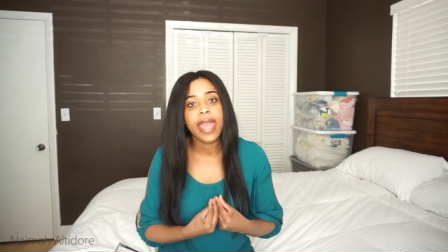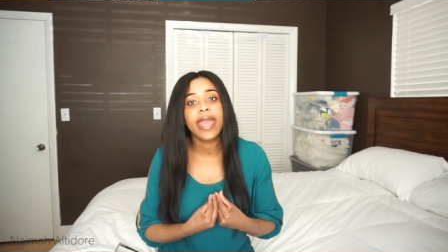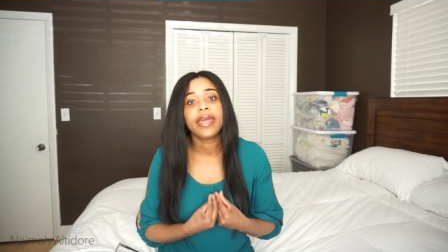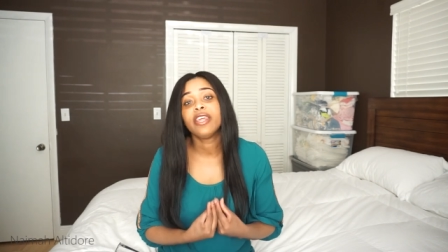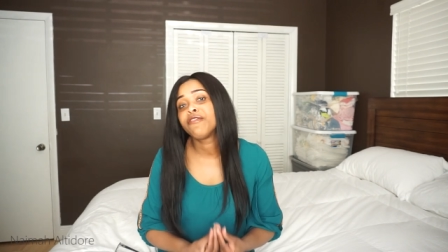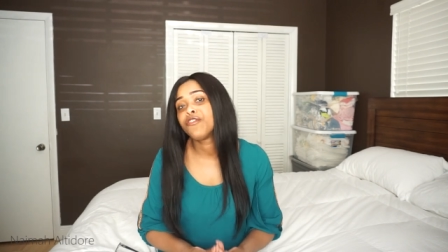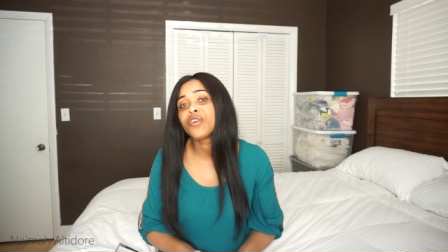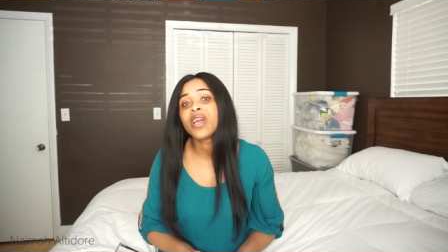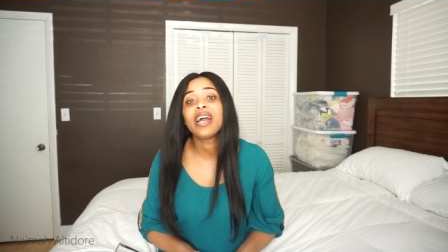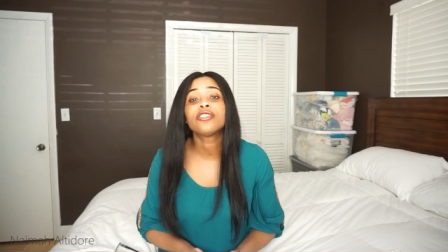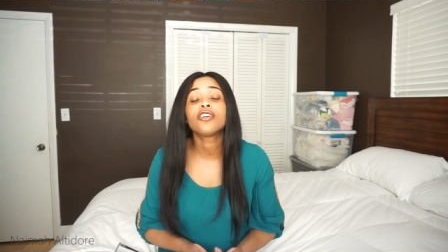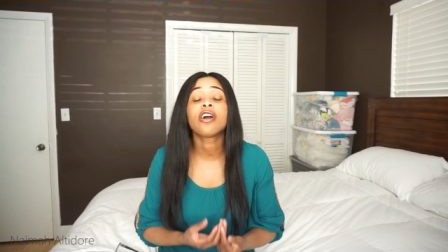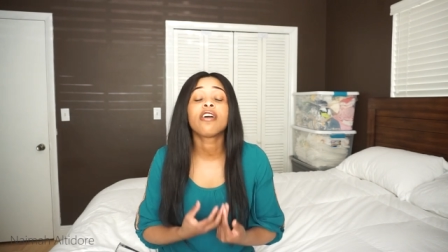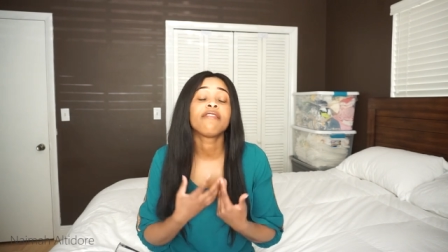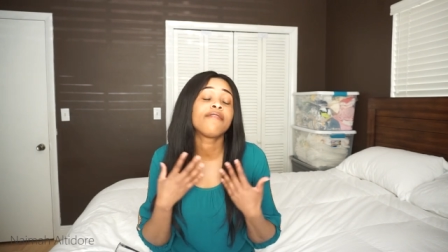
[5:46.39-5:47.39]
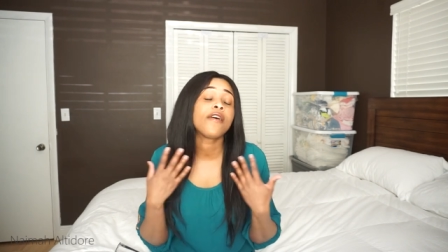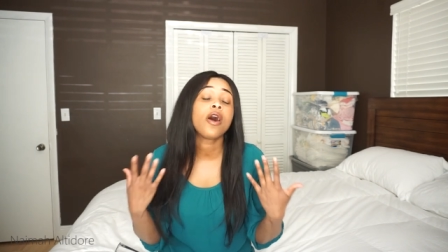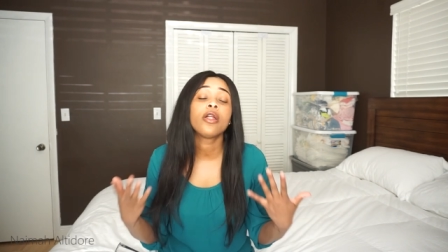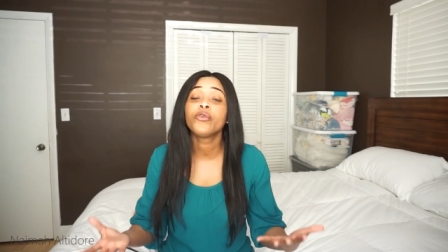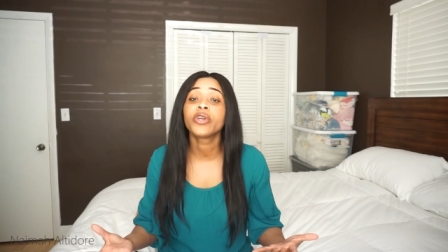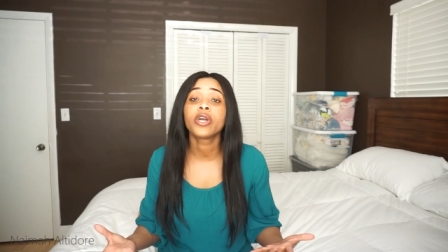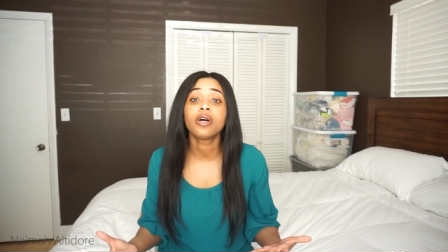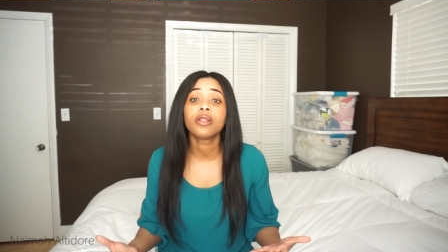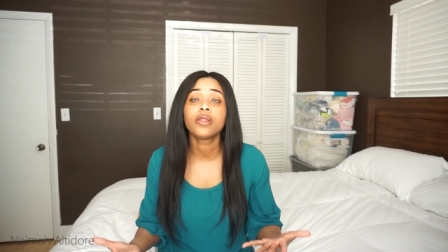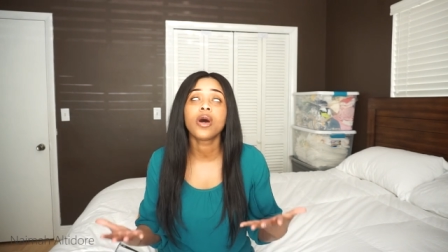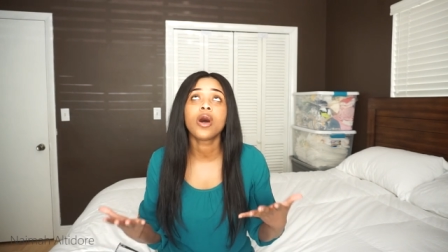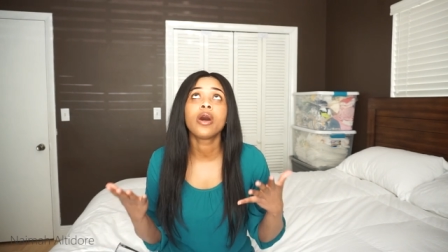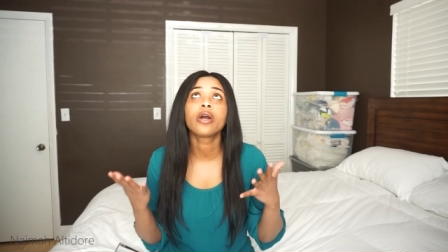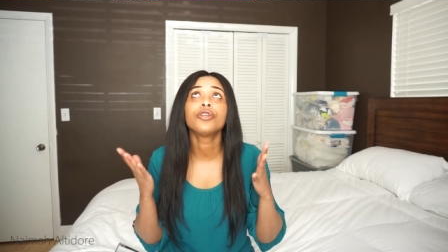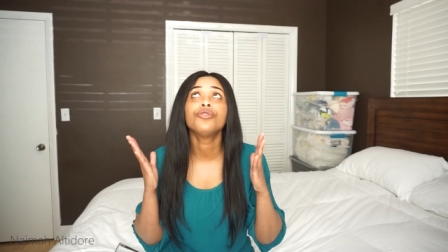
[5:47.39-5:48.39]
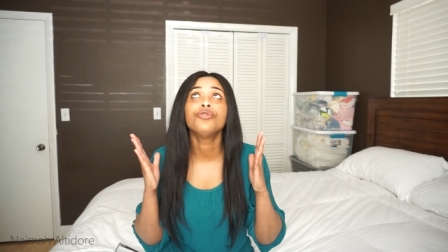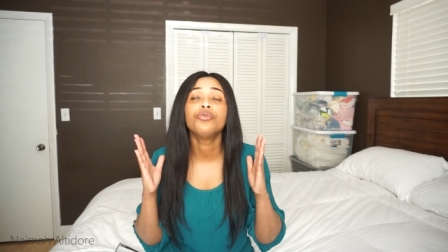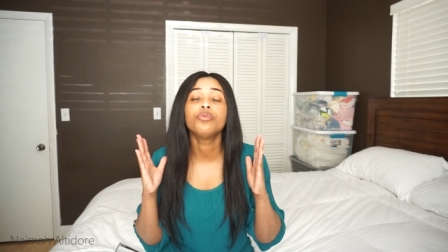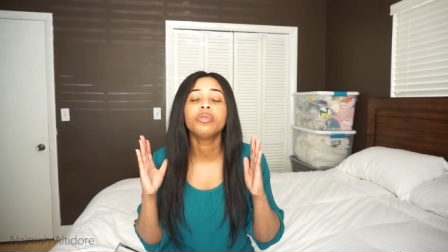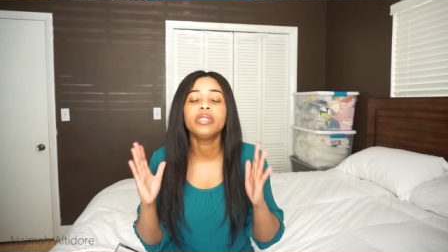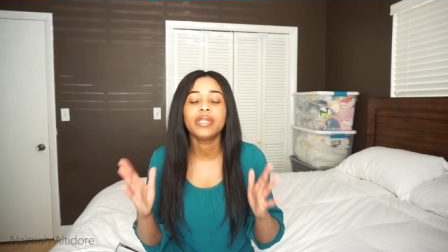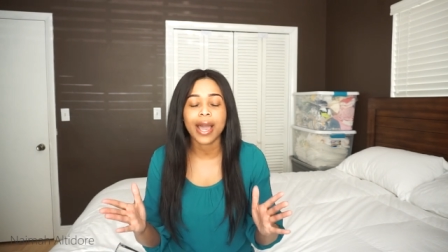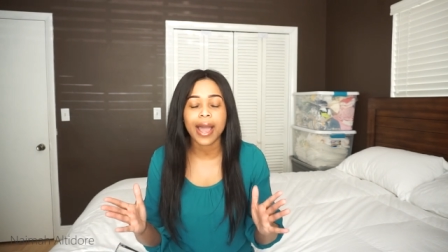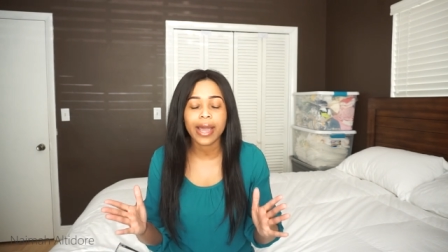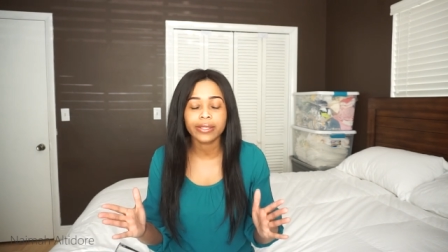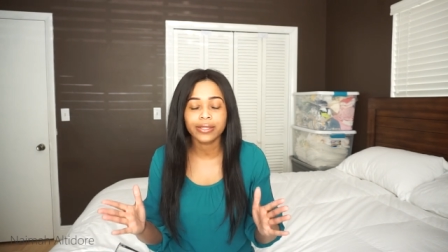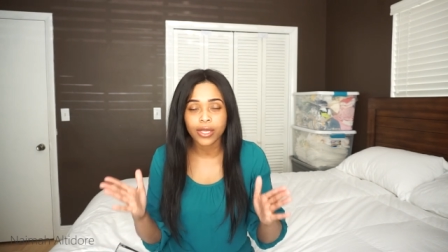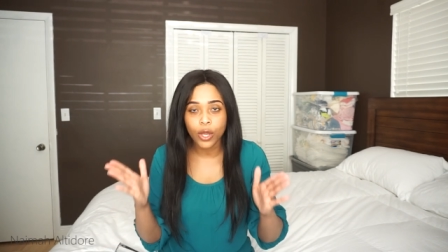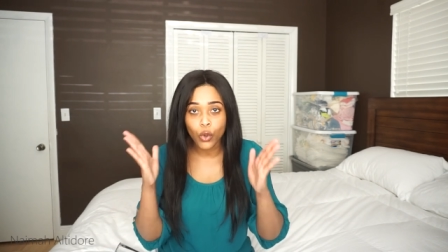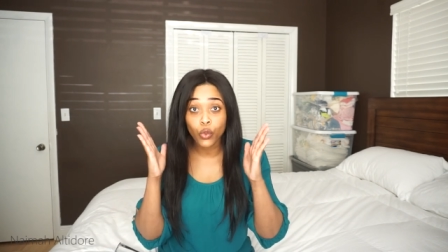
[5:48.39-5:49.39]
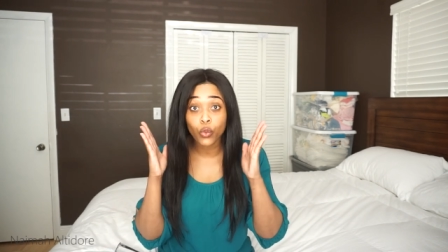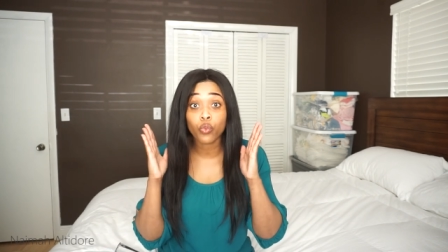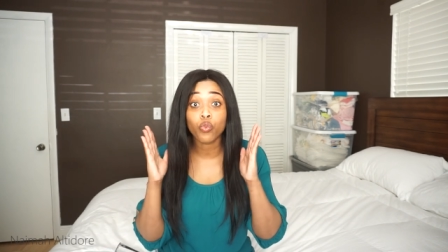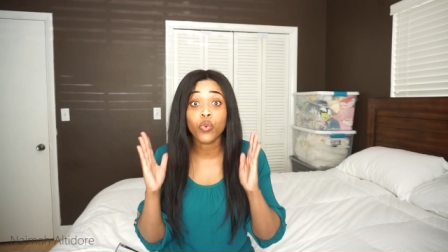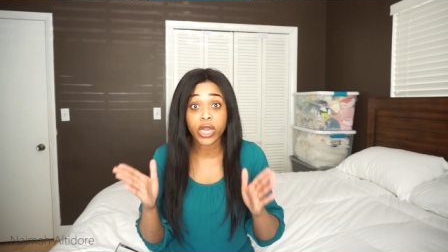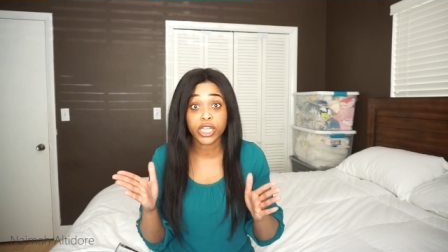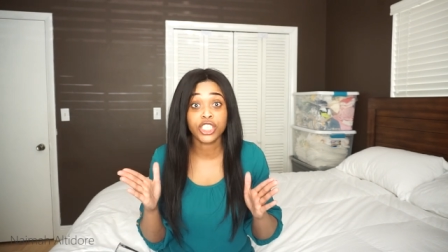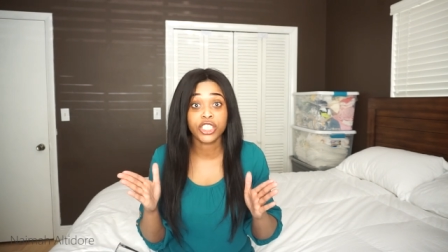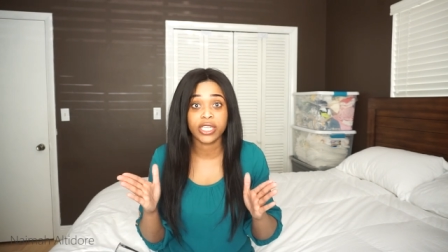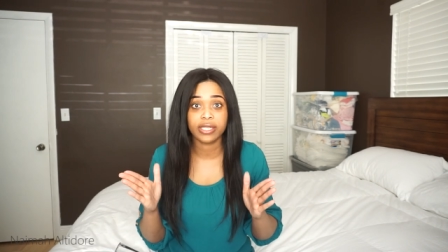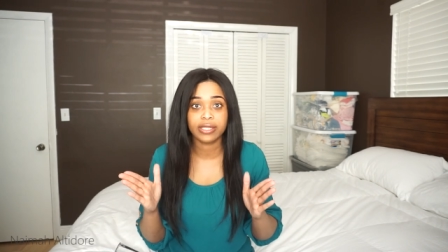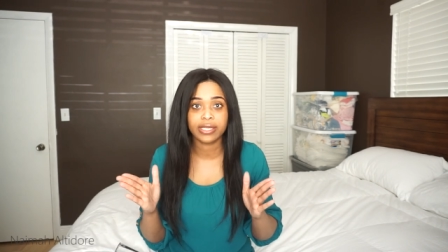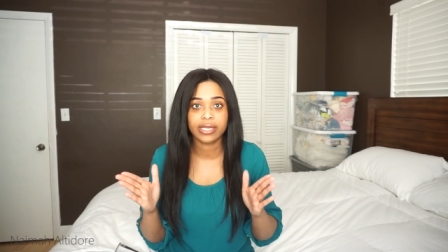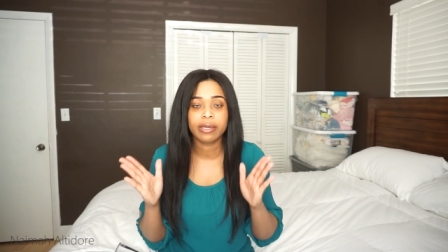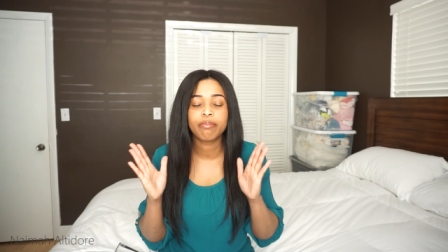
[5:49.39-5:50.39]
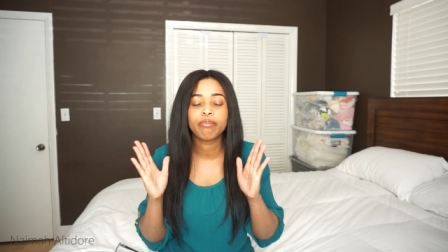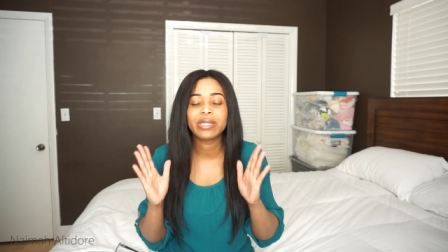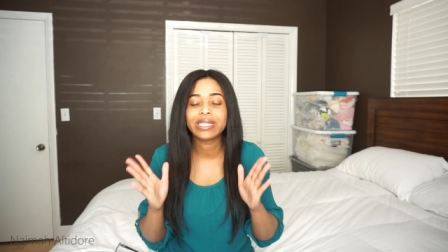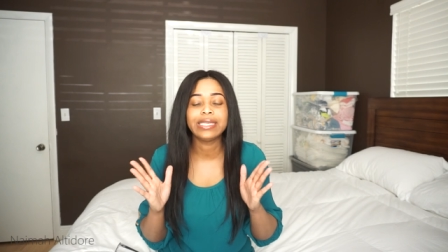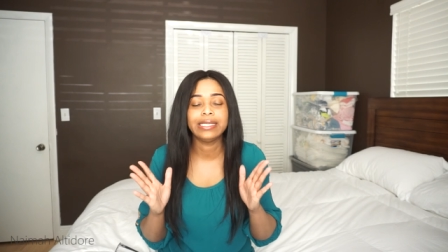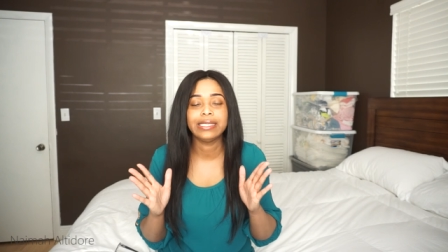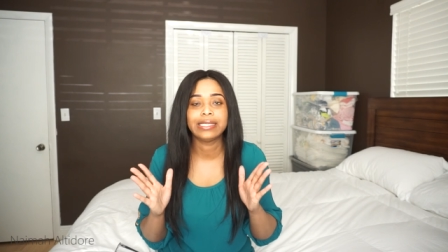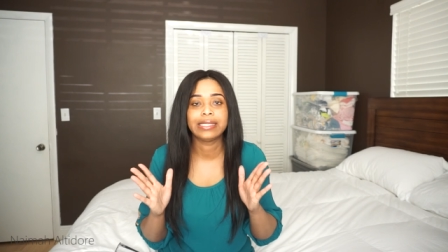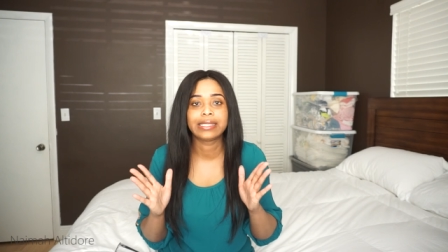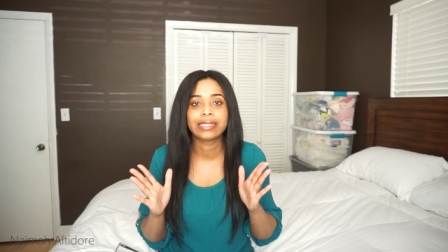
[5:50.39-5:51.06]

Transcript: And if you guys are following along, do not rush it. Please